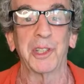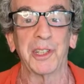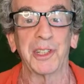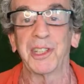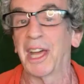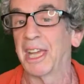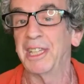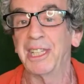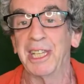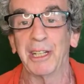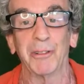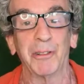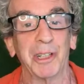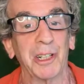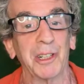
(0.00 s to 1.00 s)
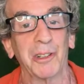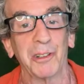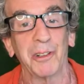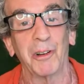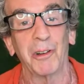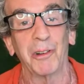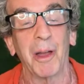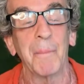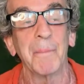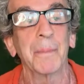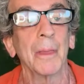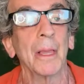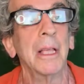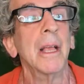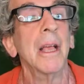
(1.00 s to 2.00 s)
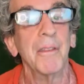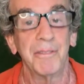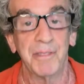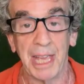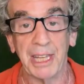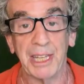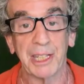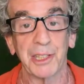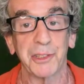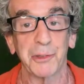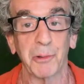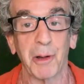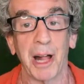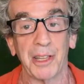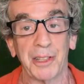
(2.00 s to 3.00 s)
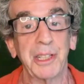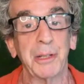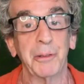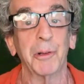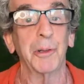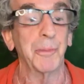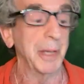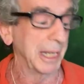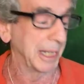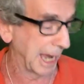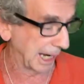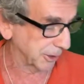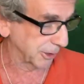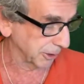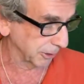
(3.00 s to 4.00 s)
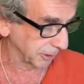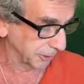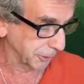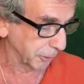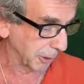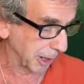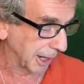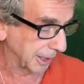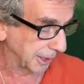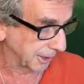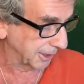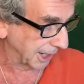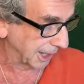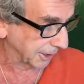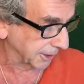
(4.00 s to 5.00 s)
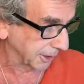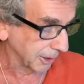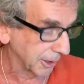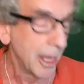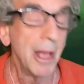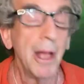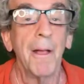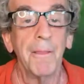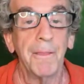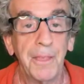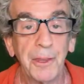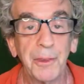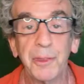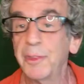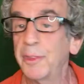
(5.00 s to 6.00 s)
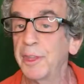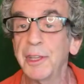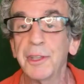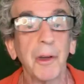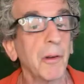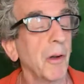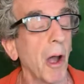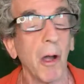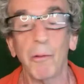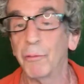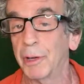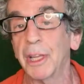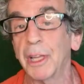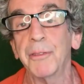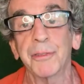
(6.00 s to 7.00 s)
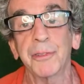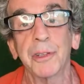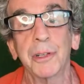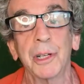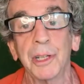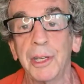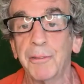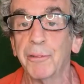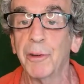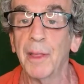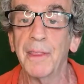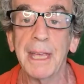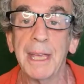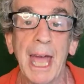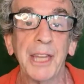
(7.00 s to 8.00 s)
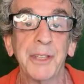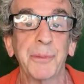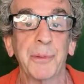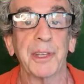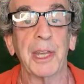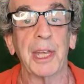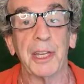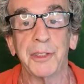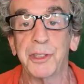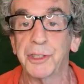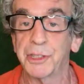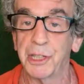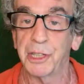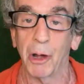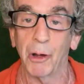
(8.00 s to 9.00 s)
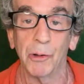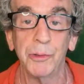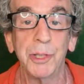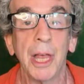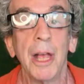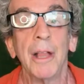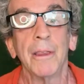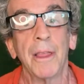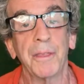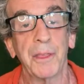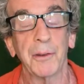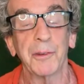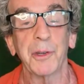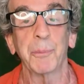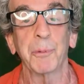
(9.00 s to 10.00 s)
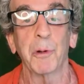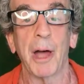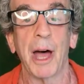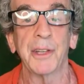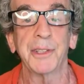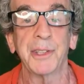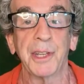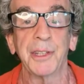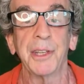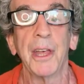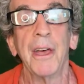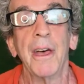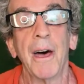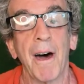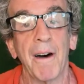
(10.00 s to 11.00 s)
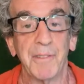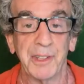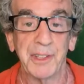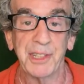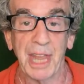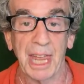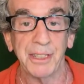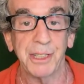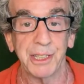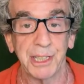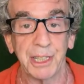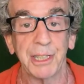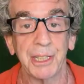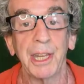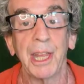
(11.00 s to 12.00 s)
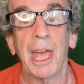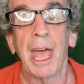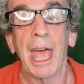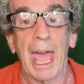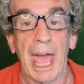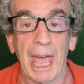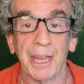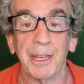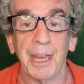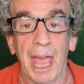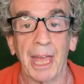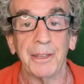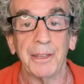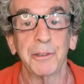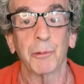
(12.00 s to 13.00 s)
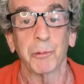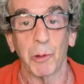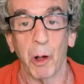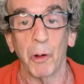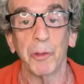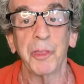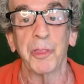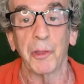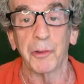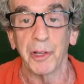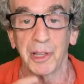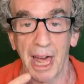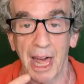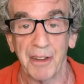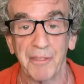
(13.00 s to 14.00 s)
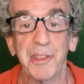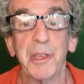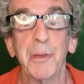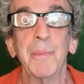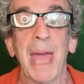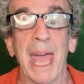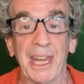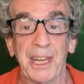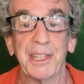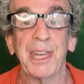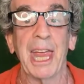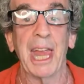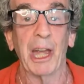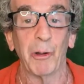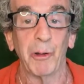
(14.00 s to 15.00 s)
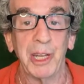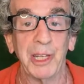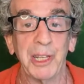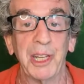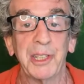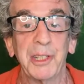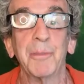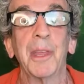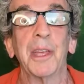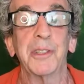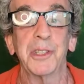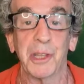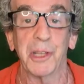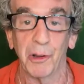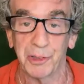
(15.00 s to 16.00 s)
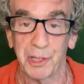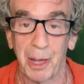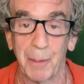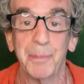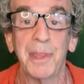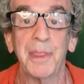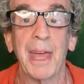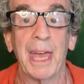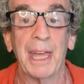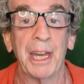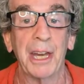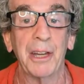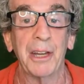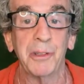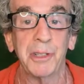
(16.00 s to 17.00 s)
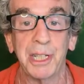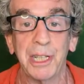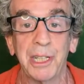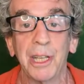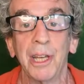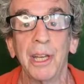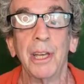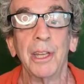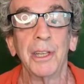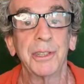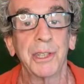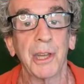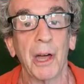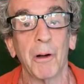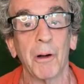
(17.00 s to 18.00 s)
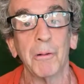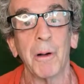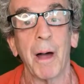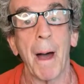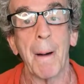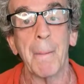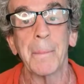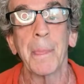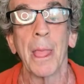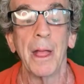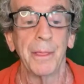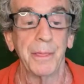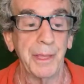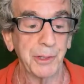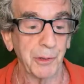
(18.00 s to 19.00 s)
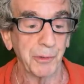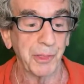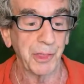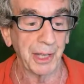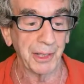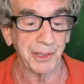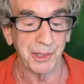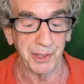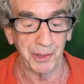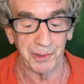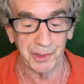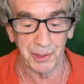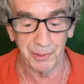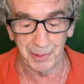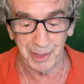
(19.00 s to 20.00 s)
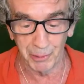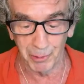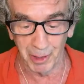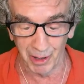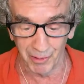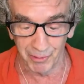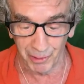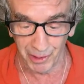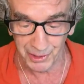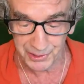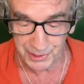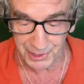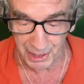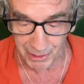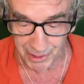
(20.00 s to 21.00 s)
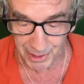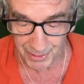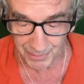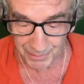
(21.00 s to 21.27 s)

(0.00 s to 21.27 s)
in sidereal or Vedic astrology, it would be a natural trine and sextile. These are really good, friendly aspects. It shows that there's a process of ascension and growth. There's a lot of humanitarianism that shows up in that energy. So these are things to be aware of also.